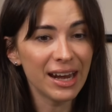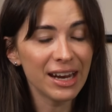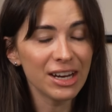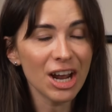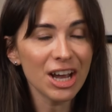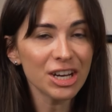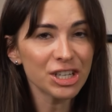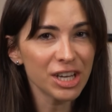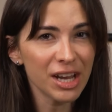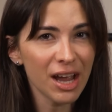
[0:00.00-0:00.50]
And it
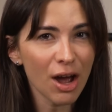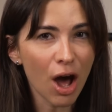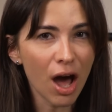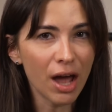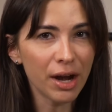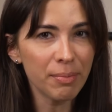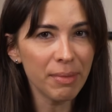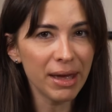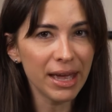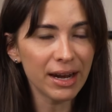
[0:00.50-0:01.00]
actually
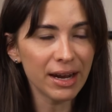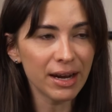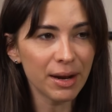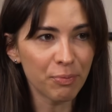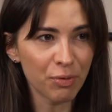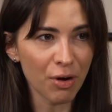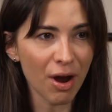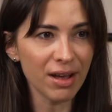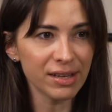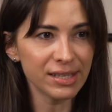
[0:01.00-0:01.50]
automated a
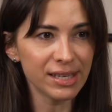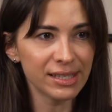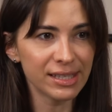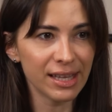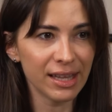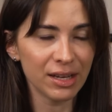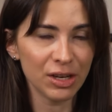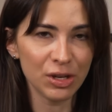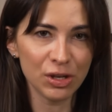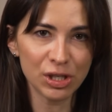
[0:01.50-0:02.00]
process
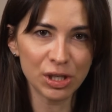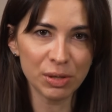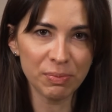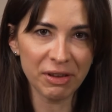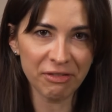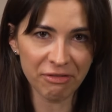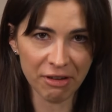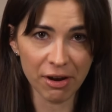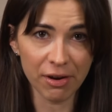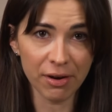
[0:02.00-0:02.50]
that used to
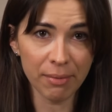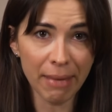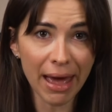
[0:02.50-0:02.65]
be very